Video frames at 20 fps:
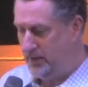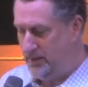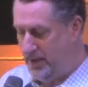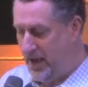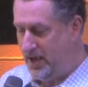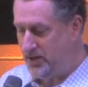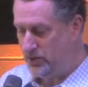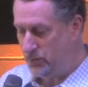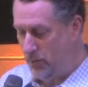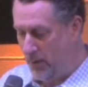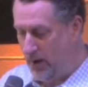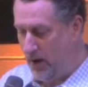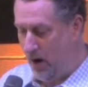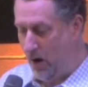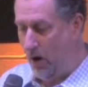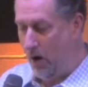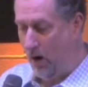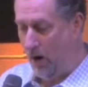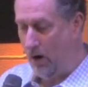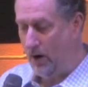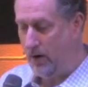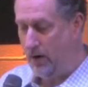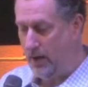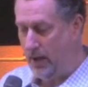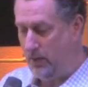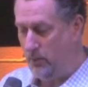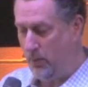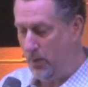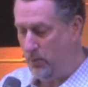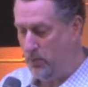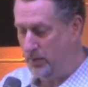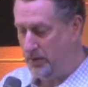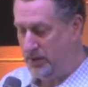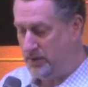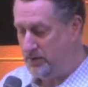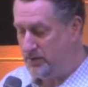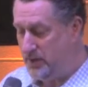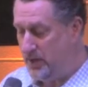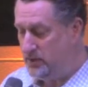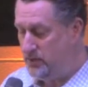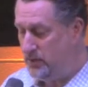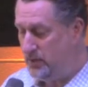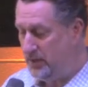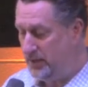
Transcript: Yes, we are, and we will continue